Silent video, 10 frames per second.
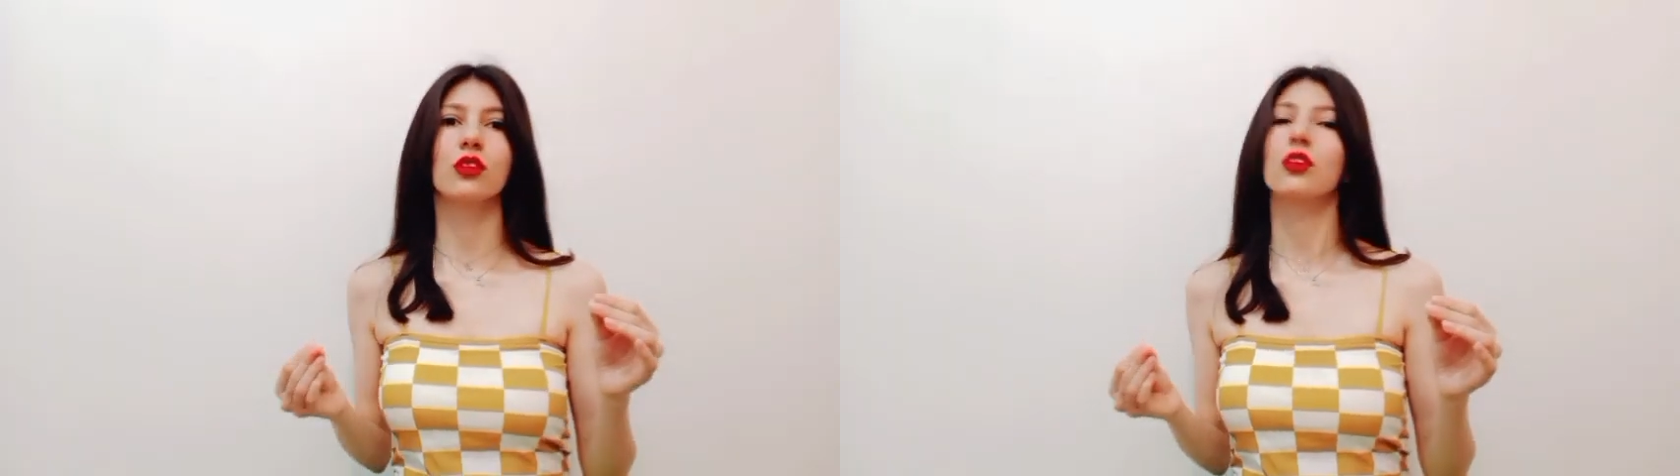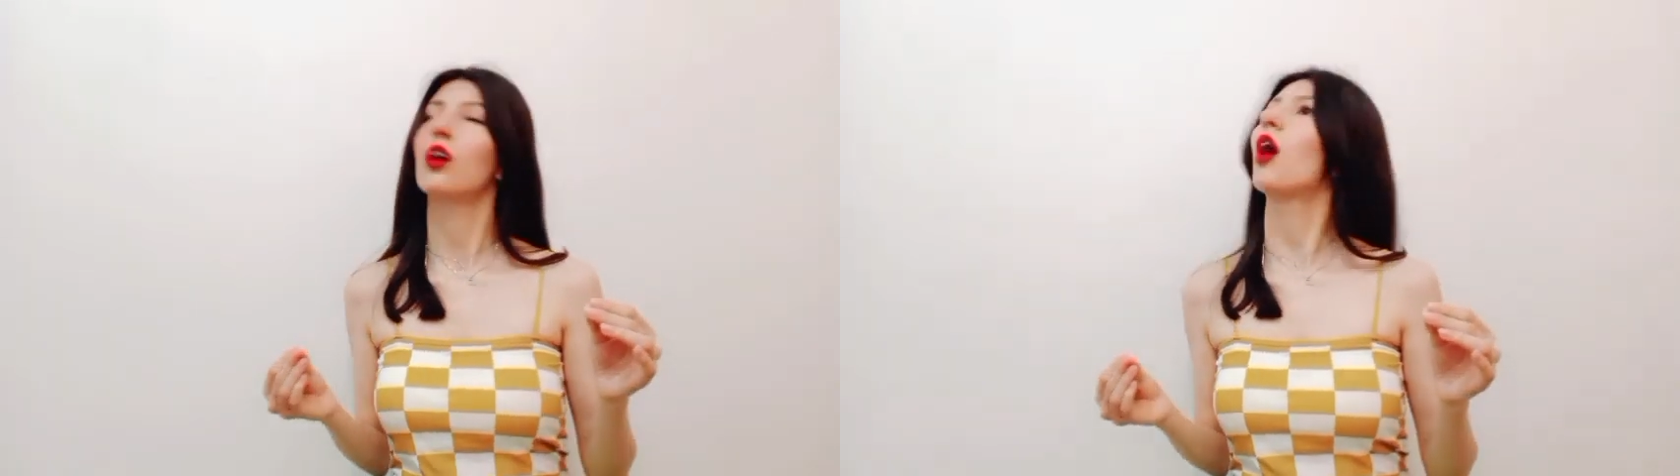
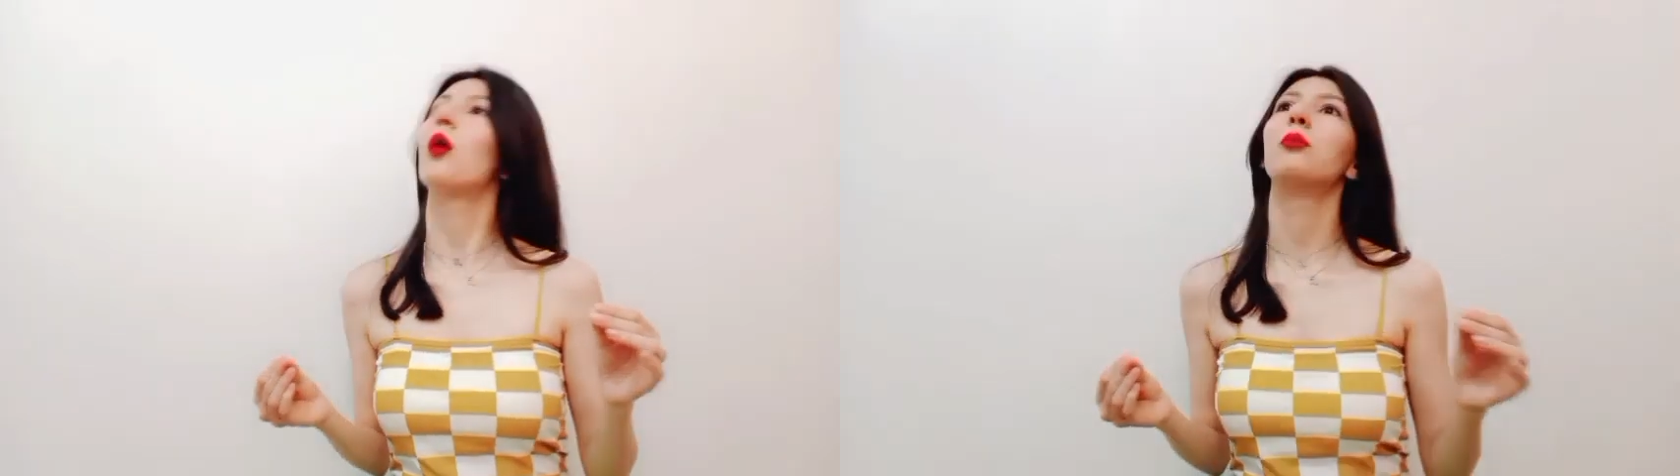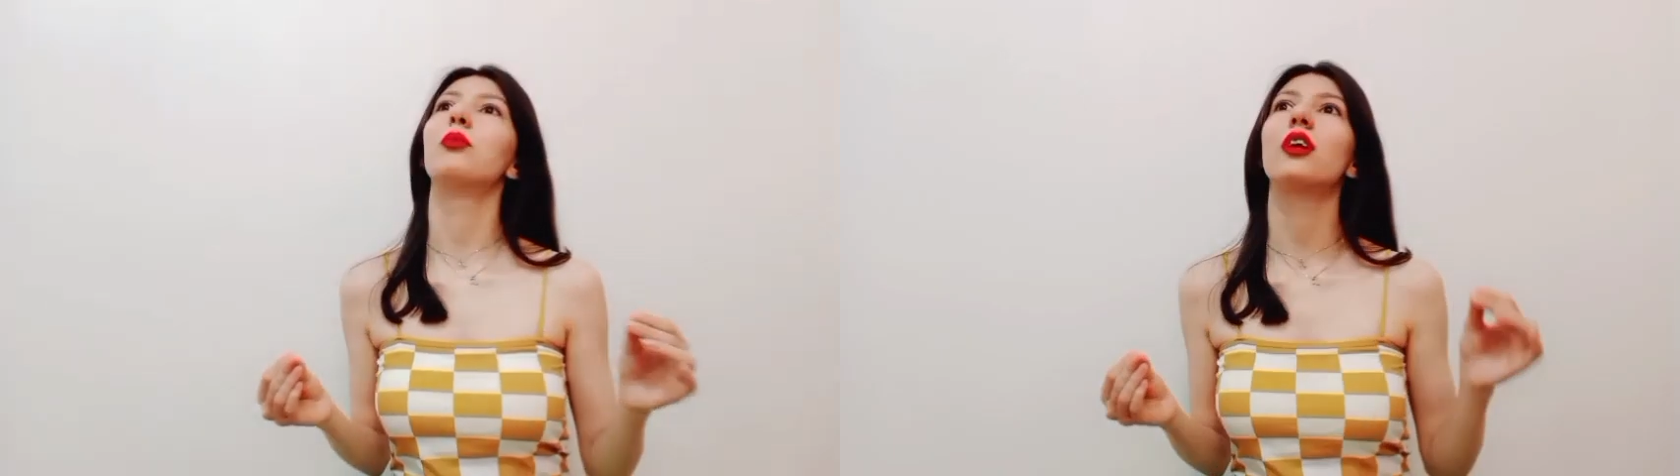
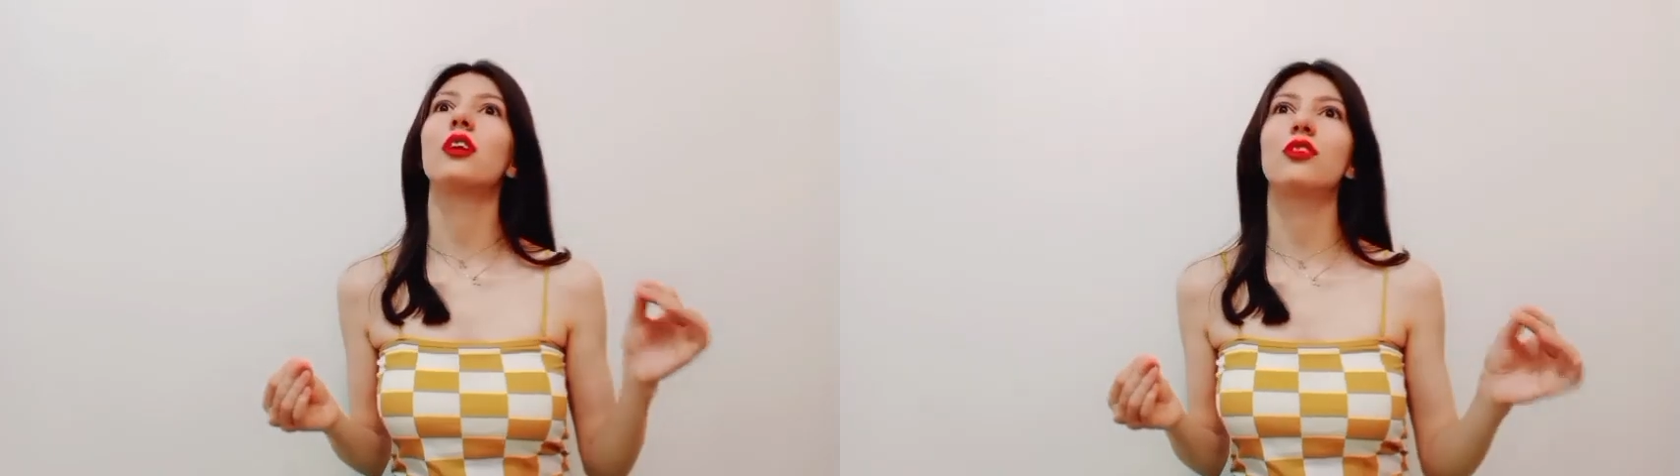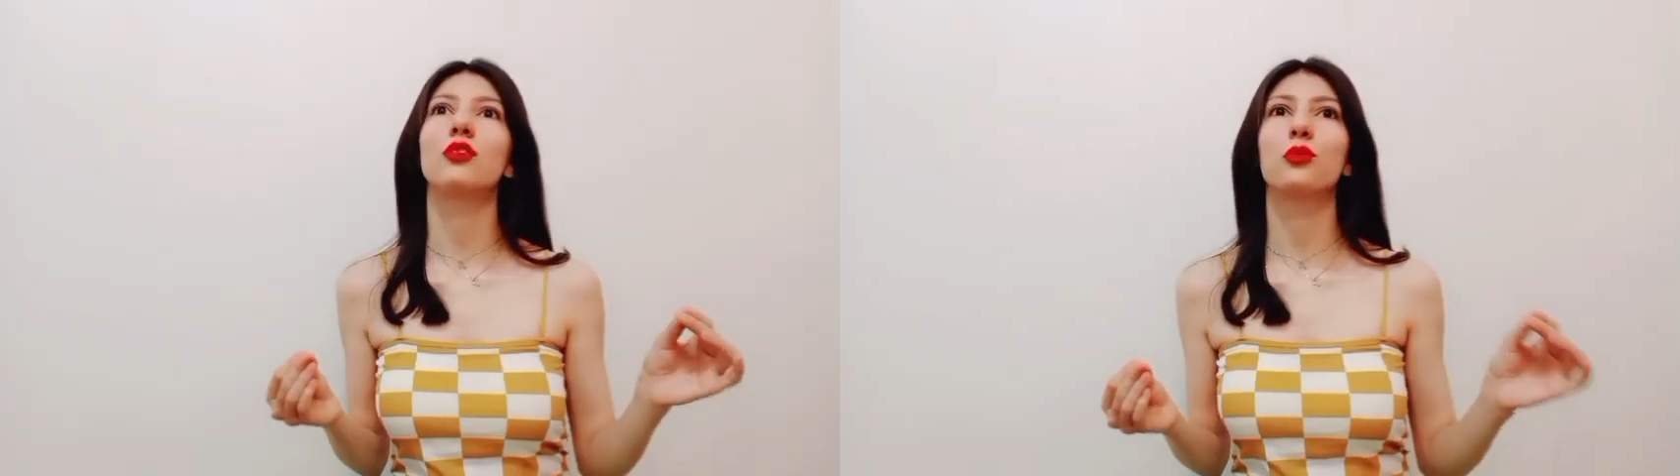complex
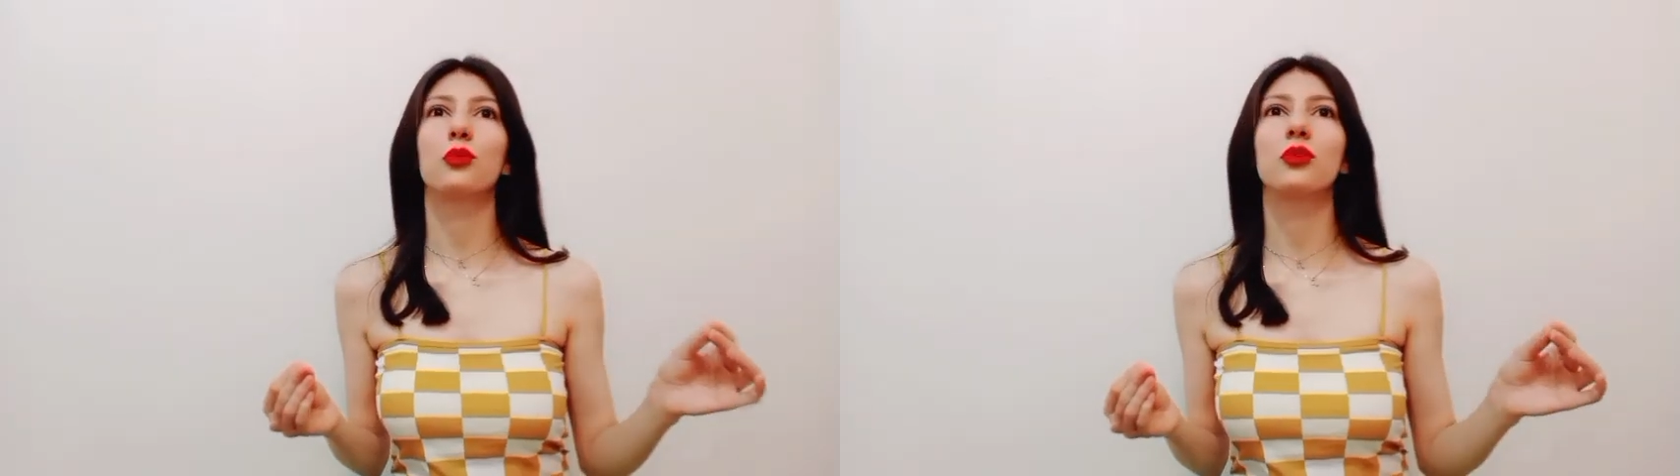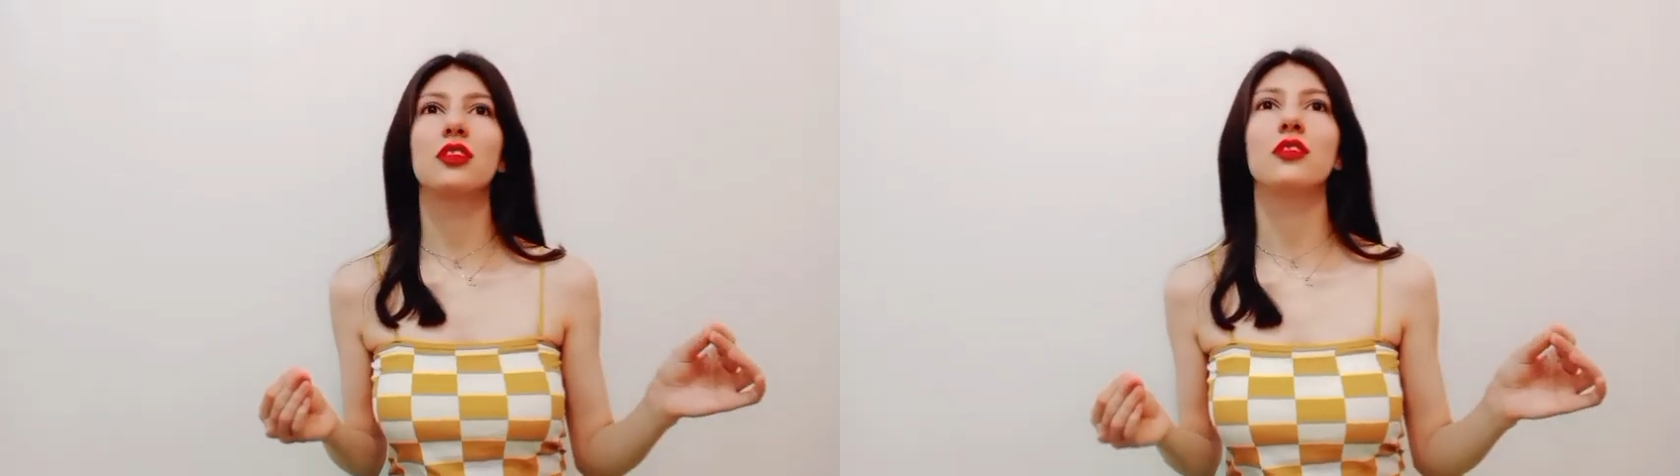
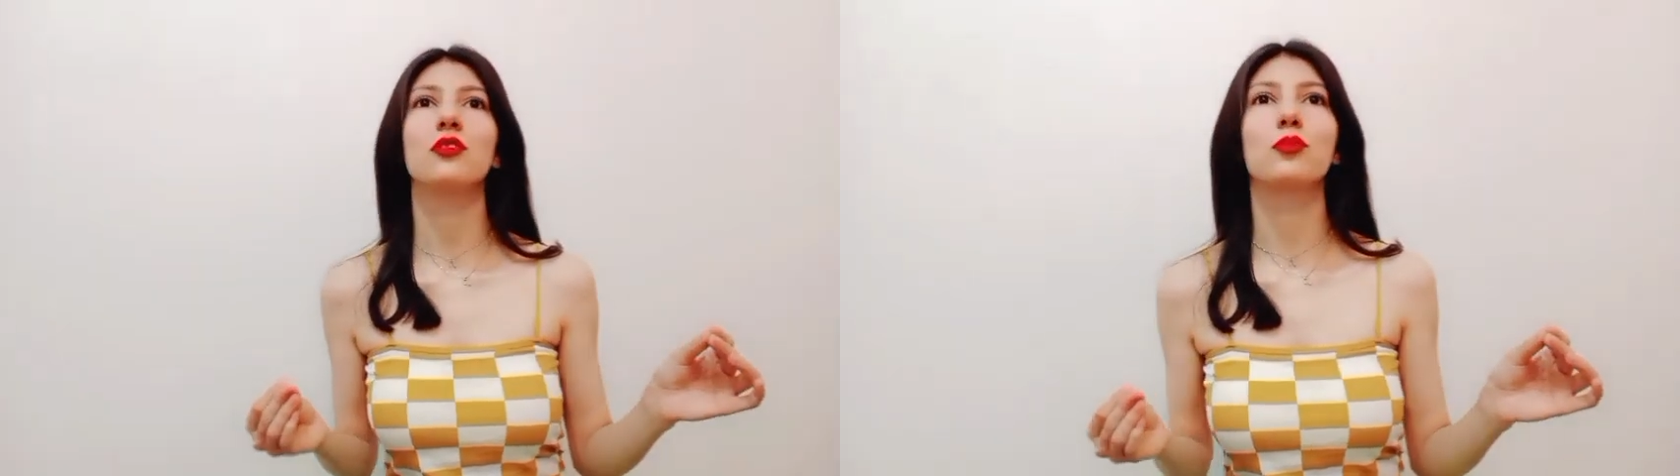stories,